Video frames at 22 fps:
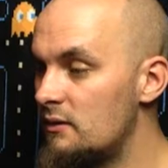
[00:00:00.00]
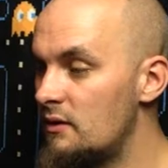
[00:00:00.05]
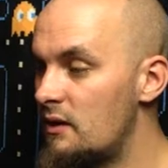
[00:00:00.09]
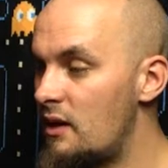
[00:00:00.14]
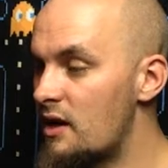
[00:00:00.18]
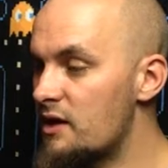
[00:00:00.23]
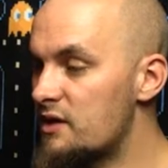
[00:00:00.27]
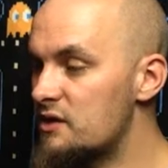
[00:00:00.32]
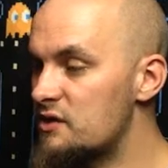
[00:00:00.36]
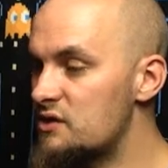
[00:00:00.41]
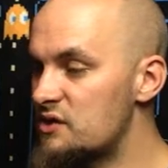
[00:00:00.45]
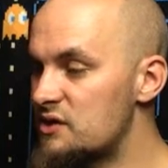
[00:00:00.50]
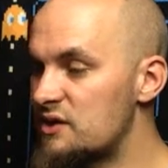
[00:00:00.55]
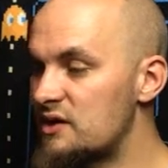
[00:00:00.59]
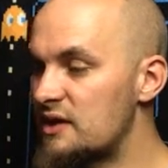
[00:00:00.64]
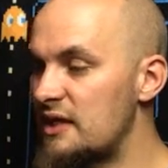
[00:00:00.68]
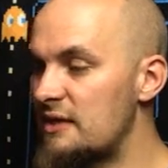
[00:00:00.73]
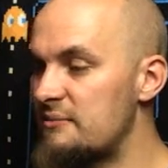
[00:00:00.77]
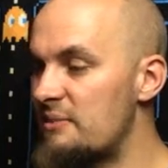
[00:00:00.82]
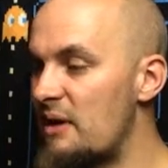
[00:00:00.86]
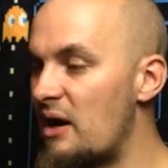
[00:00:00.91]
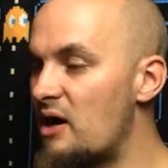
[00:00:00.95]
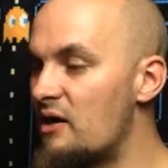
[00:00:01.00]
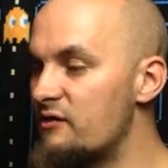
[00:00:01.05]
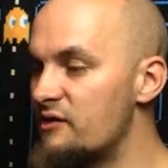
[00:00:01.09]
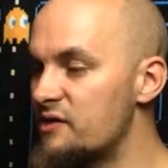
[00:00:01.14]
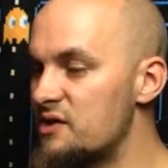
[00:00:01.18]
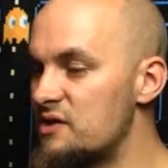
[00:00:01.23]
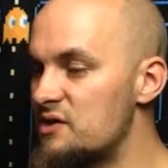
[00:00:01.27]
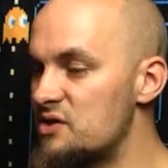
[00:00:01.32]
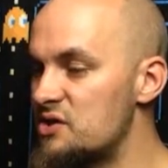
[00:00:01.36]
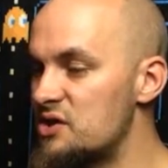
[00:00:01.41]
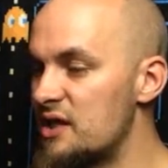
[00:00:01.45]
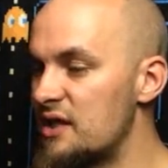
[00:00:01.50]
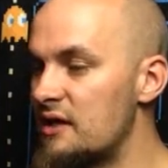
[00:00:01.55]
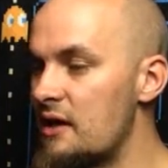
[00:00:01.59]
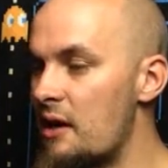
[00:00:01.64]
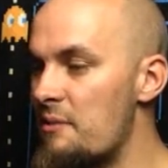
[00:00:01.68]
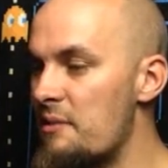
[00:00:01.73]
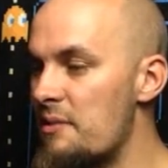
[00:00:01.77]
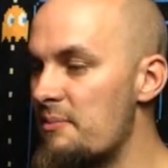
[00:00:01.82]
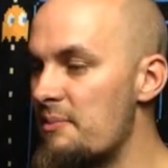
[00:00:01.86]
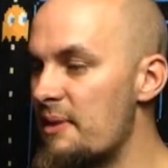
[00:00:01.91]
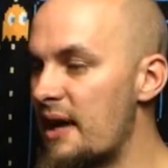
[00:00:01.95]
I could just keep harvesting shit,
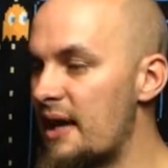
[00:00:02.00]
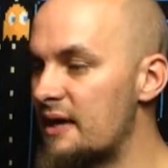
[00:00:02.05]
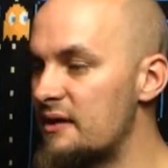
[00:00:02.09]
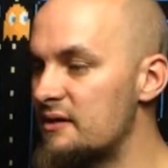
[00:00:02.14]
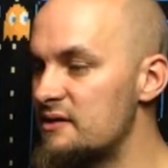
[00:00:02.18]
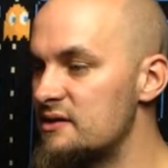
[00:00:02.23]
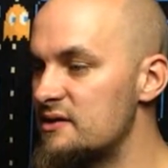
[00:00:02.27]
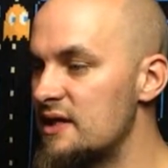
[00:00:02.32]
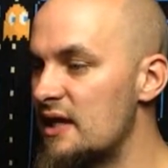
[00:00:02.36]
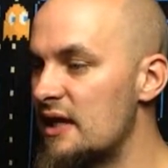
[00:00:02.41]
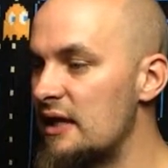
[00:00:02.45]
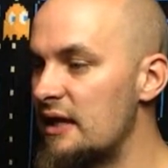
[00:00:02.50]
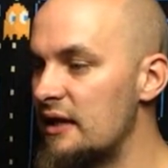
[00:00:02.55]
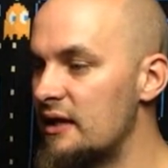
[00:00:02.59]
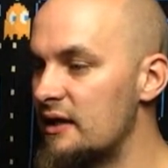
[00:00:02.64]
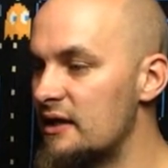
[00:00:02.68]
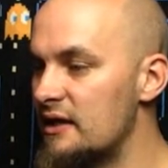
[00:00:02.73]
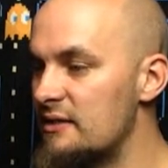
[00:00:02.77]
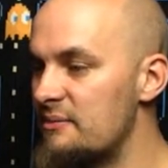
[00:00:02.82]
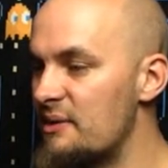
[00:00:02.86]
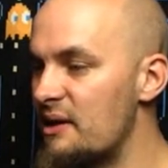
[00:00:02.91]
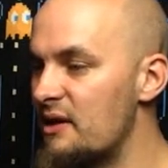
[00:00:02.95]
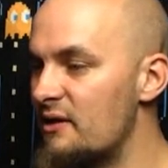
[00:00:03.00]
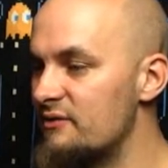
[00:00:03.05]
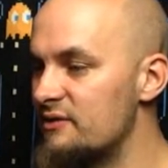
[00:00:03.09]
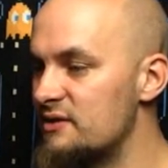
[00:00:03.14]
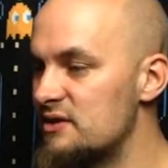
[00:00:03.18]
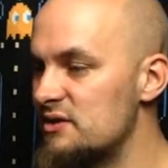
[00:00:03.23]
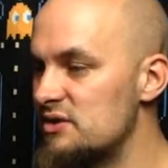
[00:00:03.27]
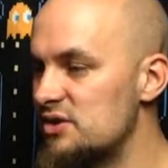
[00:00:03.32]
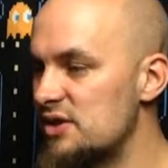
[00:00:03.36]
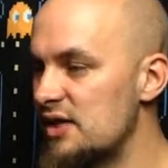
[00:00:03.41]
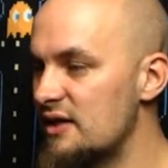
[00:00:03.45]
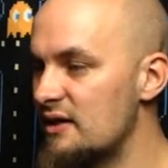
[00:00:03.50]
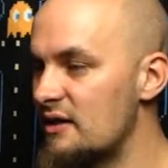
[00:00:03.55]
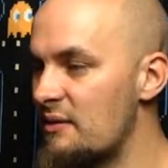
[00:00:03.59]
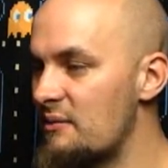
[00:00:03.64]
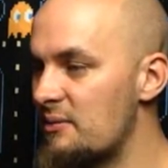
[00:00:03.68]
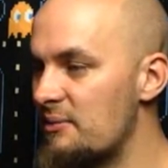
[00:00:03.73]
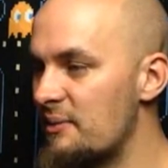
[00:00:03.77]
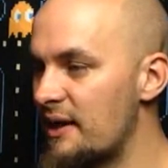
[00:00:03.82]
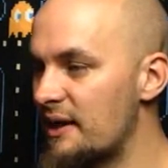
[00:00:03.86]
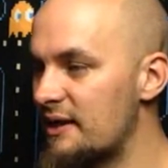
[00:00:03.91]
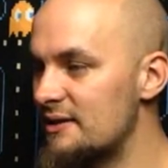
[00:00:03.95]
coming back and selling it. Keep harvesting shit,
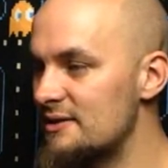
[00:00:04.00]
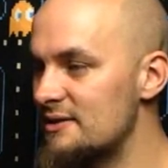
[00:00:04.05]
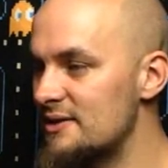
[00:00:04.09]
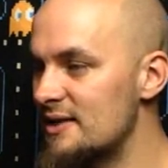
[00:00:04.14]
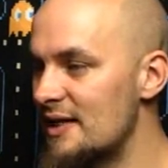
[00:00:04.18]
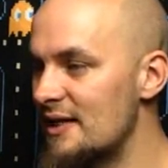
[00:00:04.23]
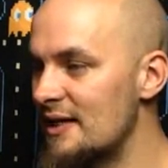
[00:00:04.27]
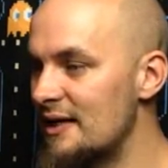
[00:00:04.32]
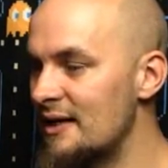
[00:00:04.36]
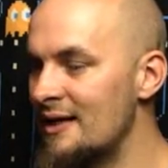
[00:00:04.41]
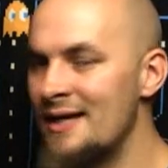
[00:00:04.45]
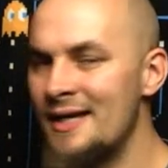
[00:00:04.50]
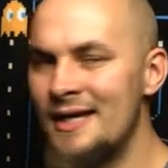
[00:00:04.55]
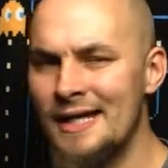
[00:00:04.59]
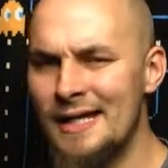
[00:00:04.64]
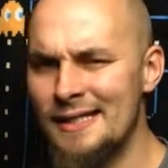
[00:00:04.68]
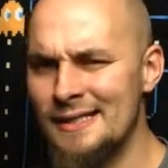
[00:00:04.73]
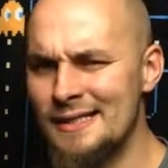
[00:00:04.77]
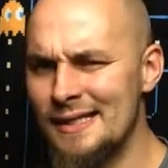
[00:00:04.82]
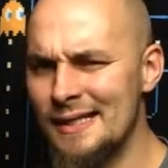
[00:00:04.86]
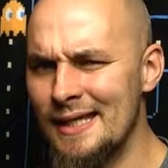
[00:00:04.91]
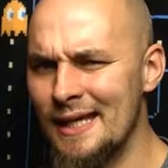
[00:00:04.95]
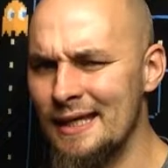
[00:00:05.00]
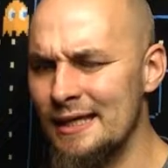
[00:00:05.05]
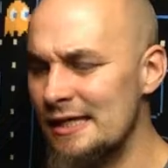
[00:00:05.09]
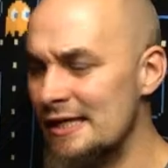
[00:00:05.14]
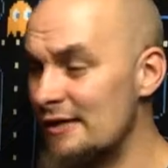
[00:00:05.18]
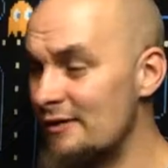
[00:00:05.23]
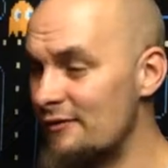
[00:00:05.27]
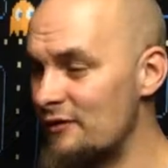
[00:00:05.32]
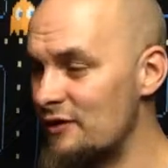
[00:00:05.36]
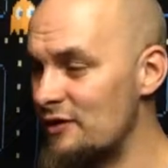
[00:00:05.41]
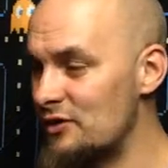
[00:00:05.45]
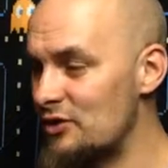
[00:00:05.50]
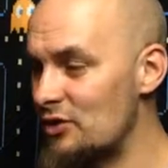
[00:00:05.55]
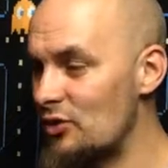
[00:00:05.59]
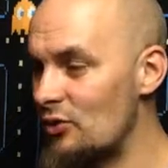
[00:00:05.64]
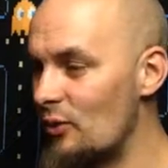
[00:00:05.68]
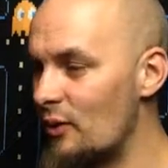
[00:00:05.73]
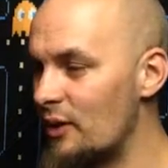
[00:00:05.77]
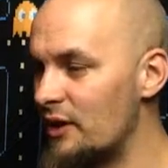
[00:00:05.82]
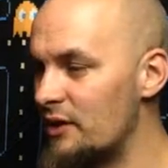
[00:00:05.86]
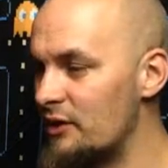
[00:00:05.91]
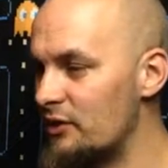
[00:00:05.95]
coming back and selling it. Incidentally, if you do
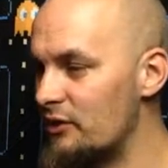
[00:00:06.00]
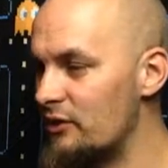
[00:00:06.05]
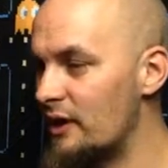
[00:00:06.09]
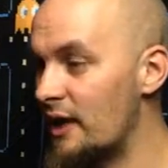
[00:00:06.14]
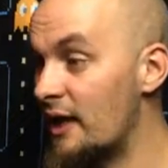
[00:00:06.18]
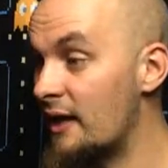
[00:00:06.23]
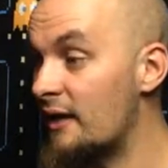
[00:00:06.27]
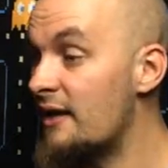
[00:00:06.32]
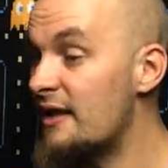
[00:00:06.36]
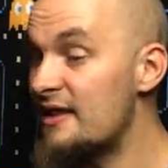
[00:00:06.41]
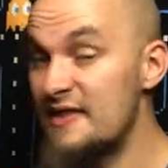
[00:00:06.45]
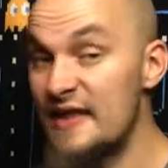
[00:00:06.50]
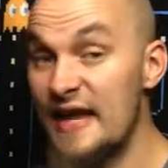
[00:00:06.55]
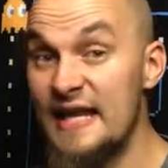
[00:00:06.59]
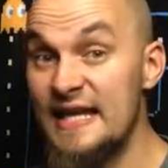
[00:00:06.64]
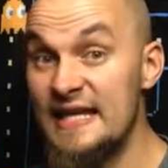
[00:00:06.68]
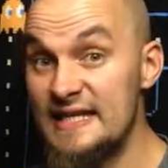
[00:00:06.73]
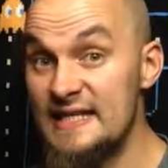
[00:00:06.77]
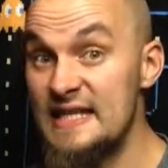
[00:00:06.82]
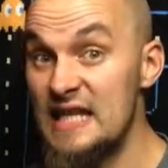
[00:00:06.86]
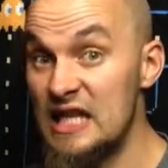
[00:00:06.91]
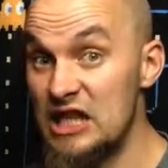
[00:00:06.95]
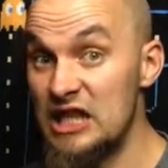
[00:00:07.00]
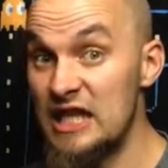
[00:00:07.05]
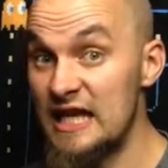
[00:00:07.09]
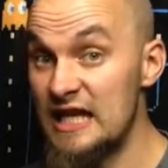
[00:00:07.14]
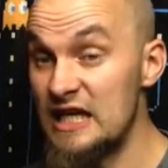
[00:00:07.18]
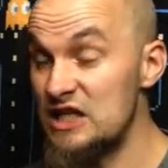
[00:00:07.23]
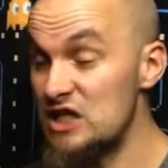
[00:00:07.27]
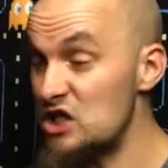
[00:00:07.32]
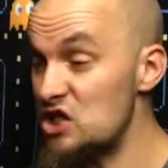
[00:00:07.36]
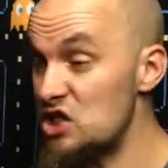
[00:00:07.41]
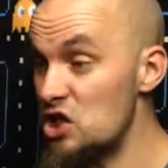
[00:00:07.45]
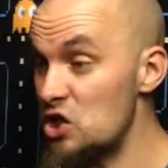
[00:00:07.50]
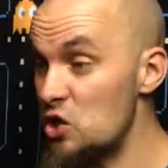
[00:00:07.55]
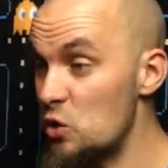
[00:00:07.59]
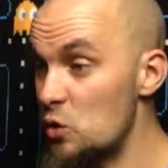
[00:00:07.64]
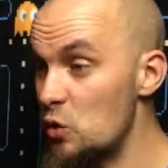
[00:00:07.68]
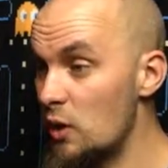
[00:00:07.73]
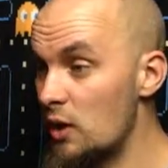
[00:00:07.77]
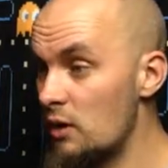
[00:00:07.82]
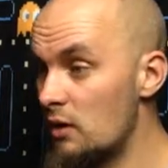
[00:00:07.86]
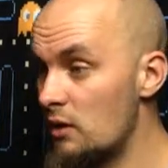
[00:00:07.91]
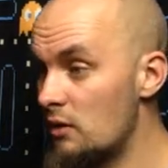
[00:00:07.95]
want to do that, that is the thing to
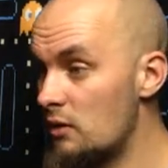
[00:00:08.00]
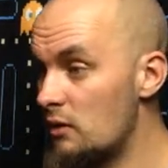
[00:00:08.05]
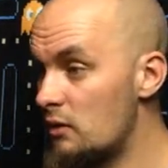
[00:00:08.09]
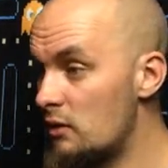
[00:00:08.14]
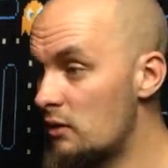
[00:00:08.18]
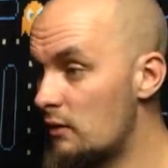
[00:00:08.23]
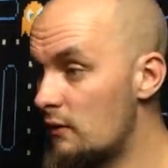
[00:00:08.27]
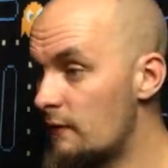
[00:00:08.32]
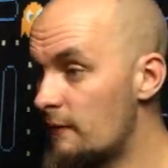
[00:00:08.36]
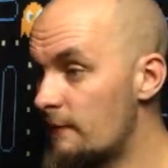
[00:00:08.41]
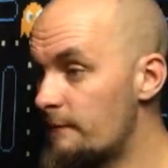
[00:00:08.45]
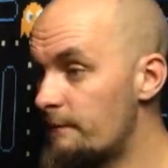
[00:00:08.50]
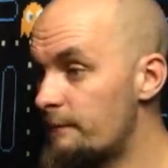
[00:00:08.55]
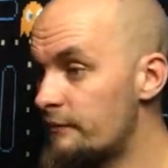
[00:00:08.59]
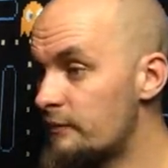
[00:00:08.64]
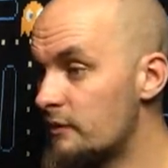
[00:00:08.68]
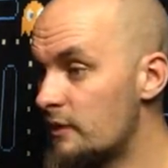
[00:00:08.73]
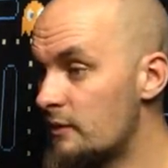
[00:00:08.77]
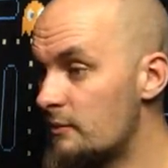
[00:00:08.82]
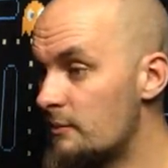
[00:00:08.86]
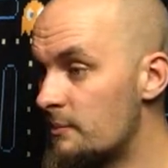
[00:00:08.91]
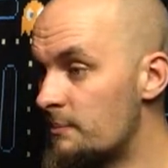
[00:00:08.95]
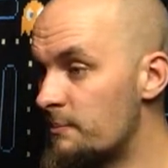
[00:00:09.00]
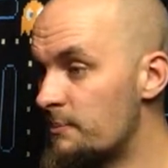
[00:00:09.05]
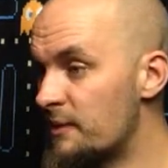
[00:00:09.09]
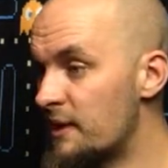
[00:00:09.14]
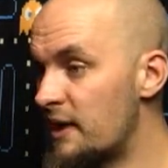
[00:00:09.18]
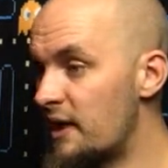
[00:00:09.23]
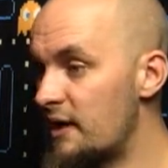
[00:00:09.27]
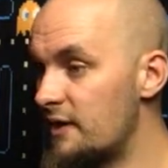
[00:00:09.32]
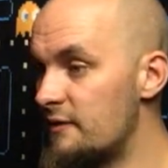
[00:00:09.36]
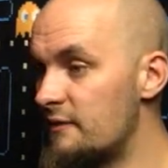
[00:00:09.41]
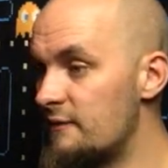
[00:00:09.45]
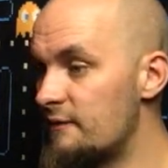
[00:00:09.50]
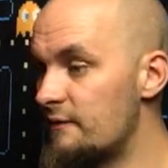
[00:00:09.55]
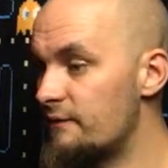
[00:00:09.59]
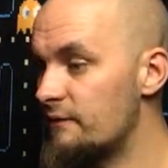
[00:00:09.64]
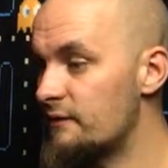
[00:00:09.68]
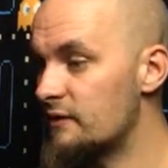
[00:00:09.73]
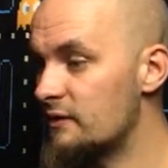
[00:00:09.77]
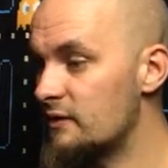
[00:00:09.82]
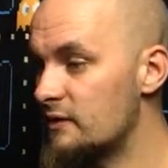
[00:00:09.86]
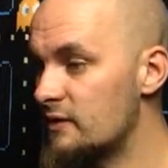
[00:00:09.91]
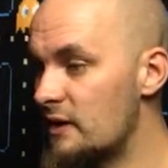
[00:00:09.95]
do. But
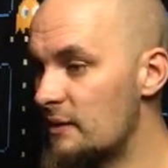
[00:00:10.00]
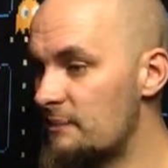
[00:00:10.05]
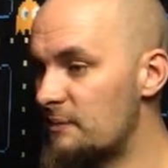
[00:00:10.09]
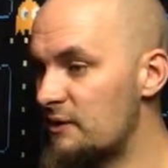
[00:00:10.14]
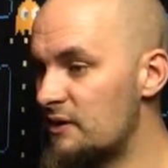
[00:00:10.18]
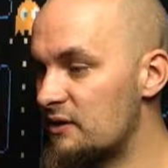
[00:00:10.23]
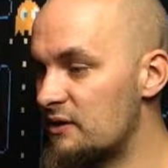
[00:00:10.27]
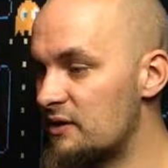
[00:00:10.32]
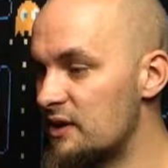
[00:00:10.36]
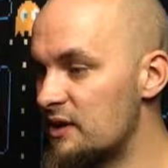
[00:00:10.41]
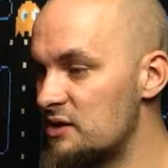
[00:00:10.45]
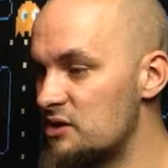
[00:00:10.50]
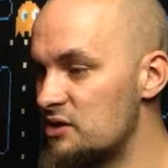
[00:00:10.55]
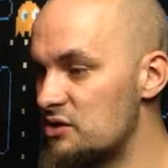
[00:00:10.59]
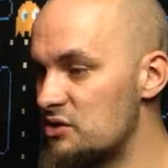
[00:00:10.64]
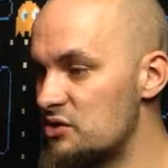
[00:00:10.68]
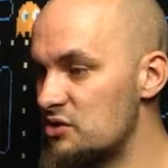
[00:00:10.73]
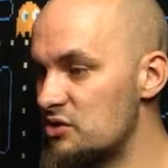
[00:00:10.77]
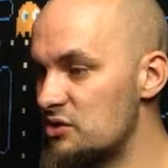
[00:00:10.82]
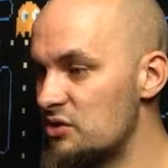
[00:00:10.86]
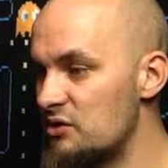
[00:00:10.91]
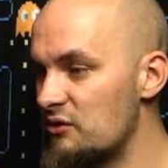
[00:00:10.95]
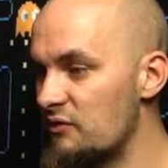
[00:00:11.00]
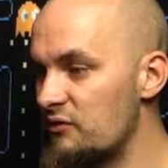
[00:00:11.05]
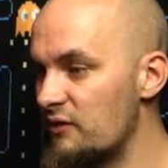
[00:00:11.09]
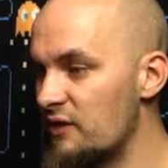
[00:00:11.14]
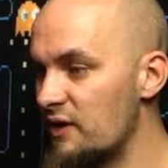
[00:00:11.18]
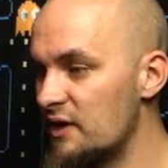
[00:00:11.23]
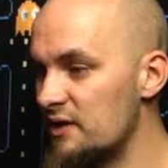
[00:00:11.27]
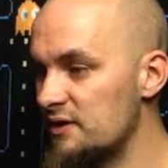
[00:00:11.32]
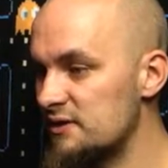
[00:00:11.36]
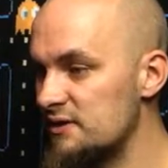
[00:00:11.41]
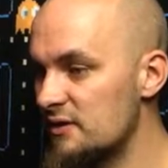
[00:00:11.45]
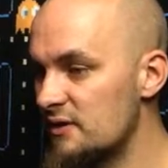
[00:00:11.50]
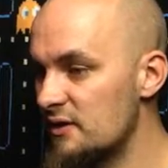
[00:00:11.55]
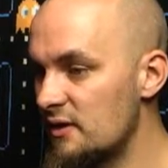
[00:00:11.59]
a couple of things you should do first.